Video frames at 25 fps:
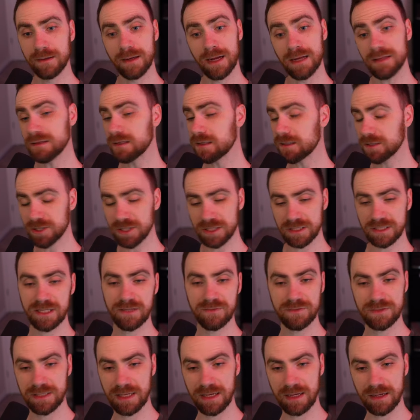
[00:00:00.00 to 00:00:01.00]
And then it just
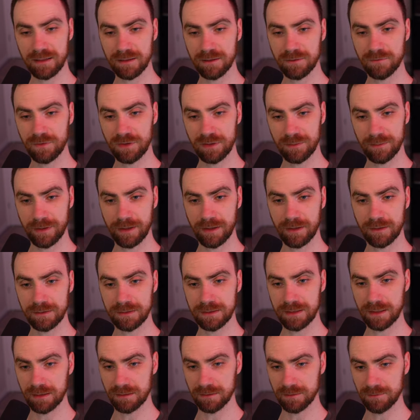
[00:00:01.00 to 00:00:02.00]
gives that LLVM IR
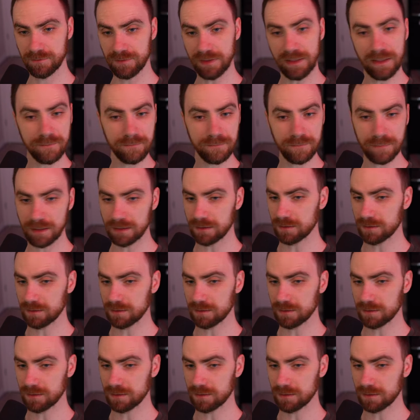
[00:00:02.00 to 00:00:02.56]
to LLVM.